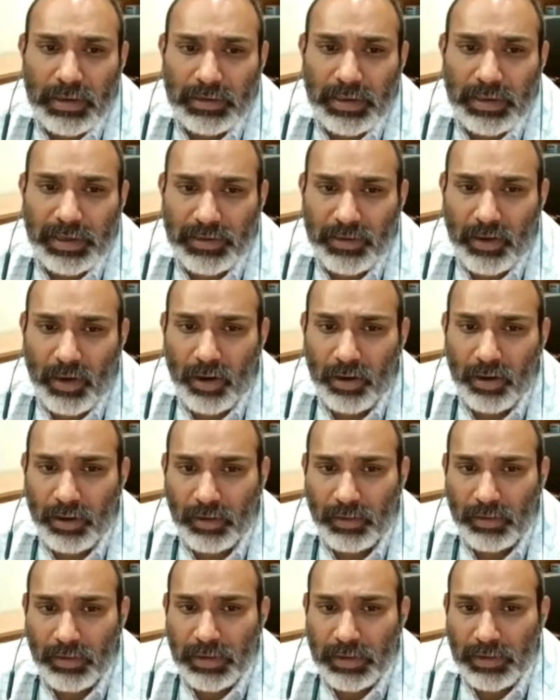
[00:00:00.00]
that is
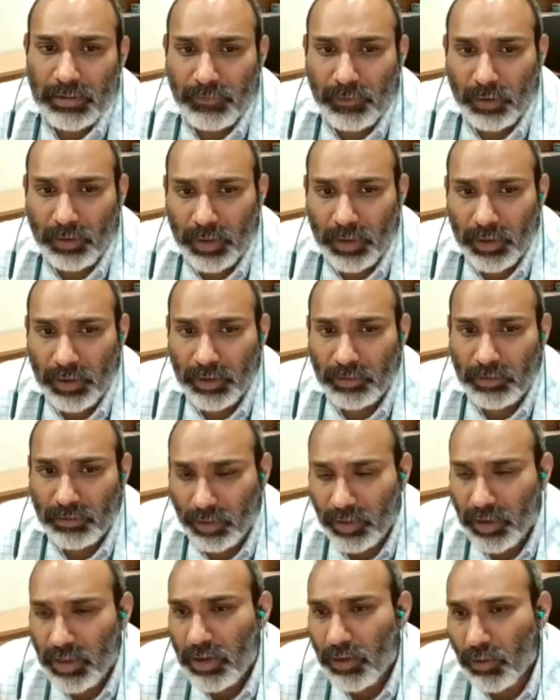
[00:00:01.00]
order
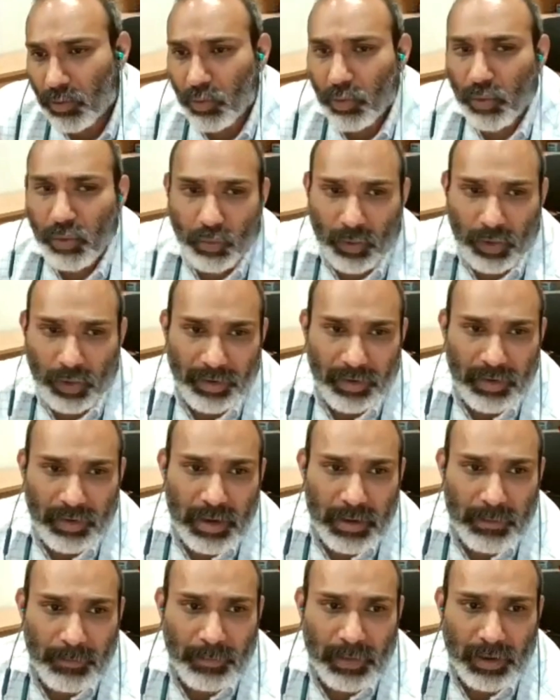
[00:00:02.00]
43 rule 1.
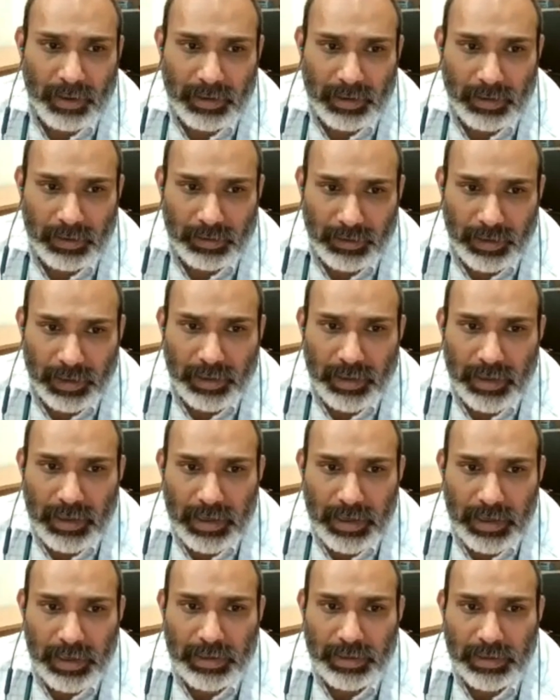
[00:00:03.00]
But
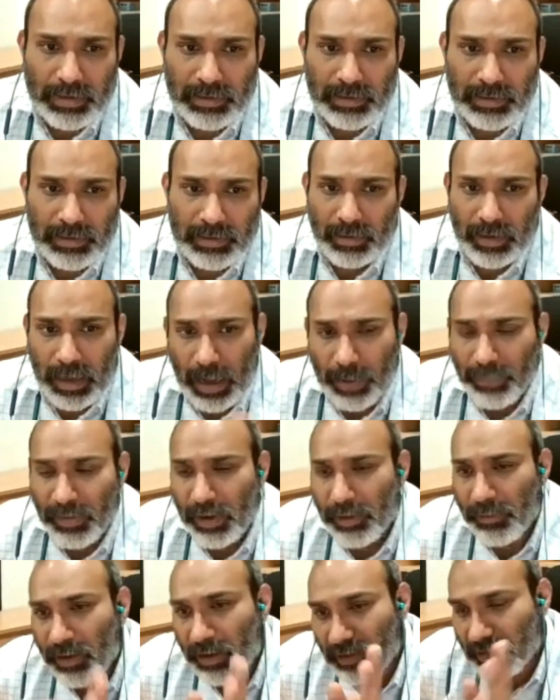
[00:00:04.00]
decree, it is
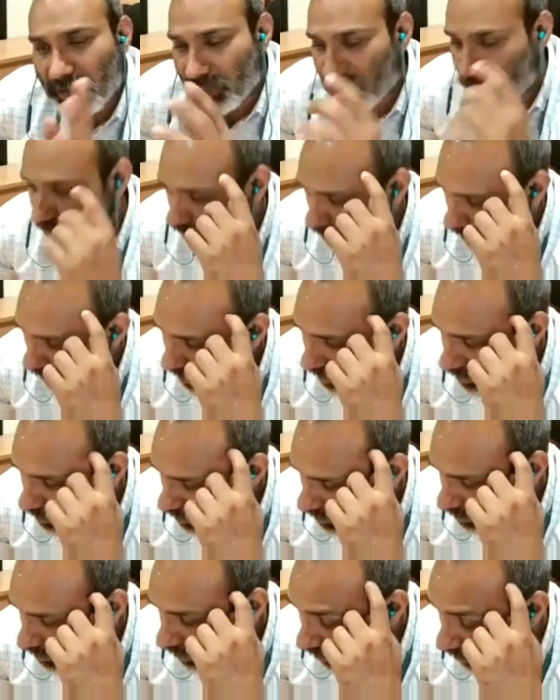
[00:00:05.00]
appealable under section
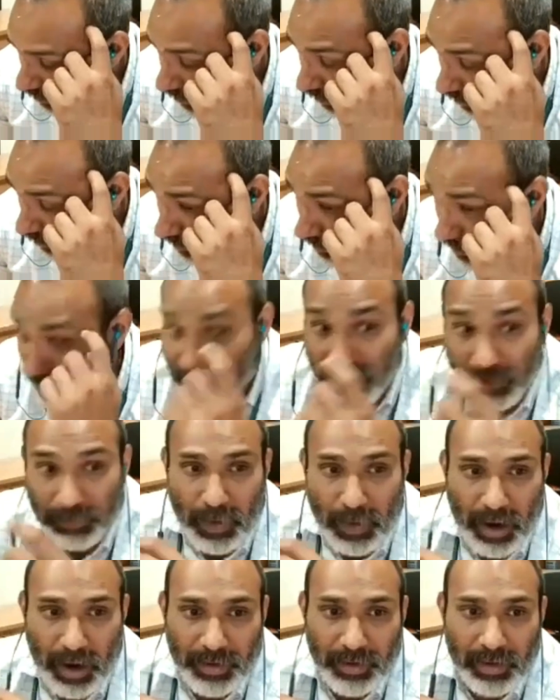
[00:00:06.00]
96 until unless it is
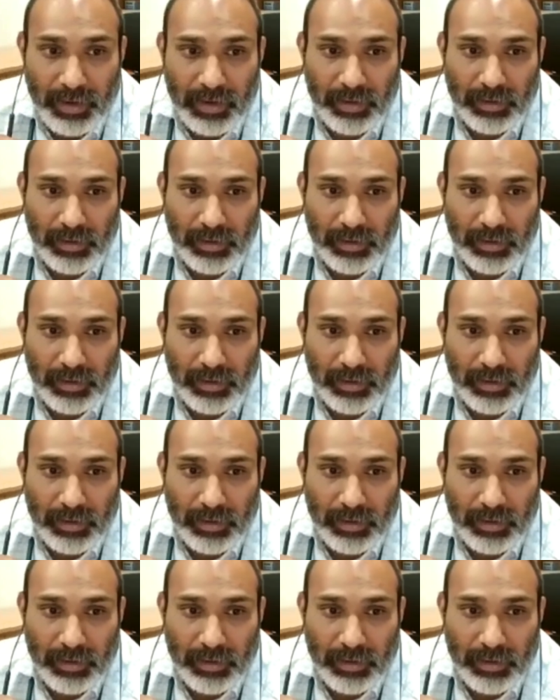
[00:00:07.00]
barred.